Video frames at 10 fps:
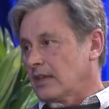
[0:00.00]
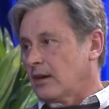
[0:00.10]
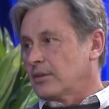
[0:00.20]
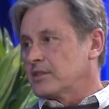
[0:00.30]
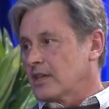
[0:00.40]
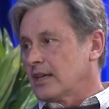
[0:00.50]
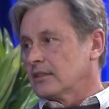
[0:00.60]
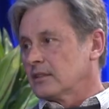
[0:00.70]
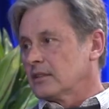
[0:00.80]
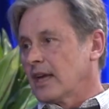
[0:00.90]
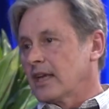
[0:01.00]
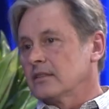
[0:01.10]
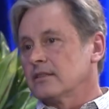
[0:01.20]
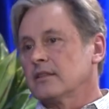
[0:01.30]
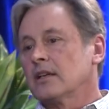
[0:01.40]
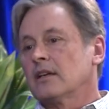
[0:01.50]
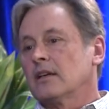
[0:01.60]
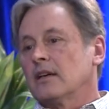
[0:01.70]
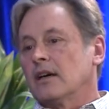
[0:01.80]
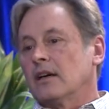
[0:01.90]
how we started, and
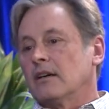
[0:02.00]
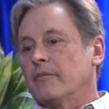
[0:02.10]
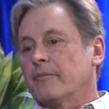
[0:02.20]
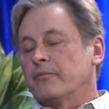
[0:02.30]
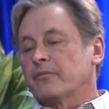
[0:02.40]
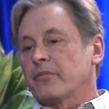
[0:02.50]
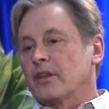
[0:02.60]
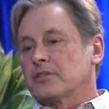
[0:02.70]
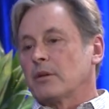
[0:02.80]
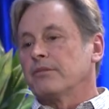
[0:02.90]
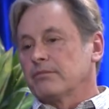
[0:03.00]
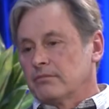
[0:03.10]
um, so